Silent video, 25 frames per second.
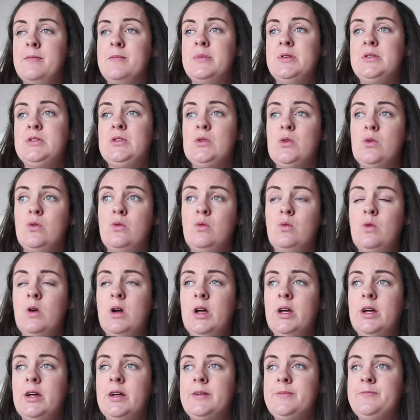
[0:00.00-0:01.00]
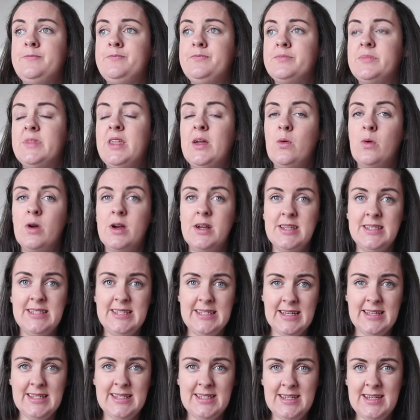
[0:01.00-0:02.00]
So they were at a
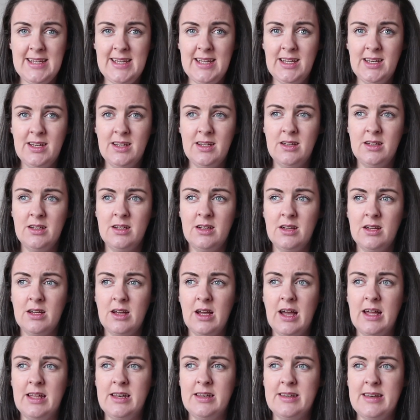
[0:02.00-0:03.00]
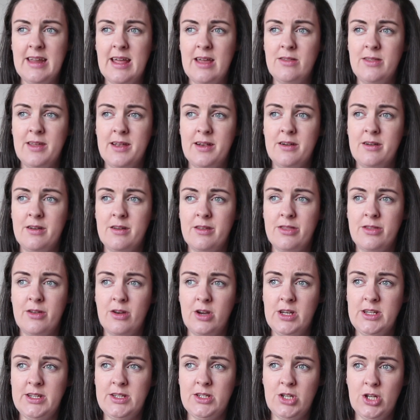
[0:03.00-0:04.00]
16 and now they're
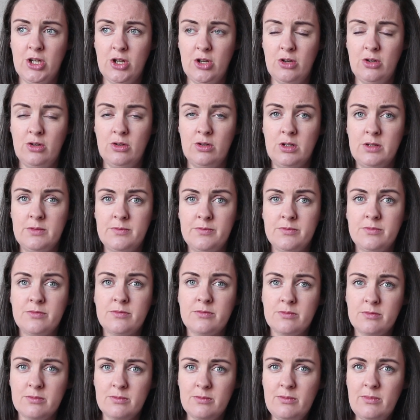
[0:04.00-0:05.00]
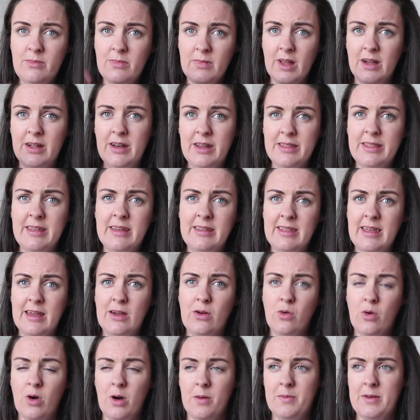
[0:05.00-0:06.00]
32. And I think they
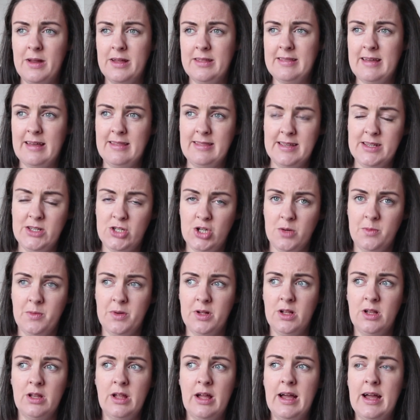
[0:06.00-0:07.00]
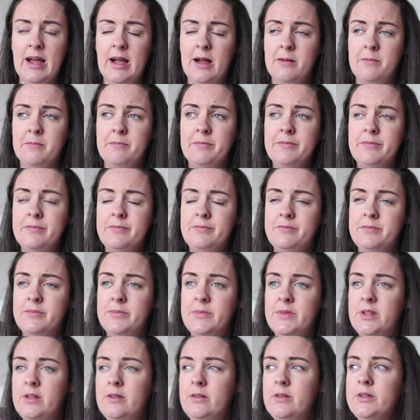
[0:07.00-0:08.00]
go up like that, they double.
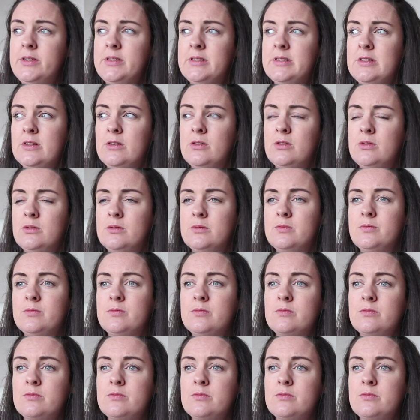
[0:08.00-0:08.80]
So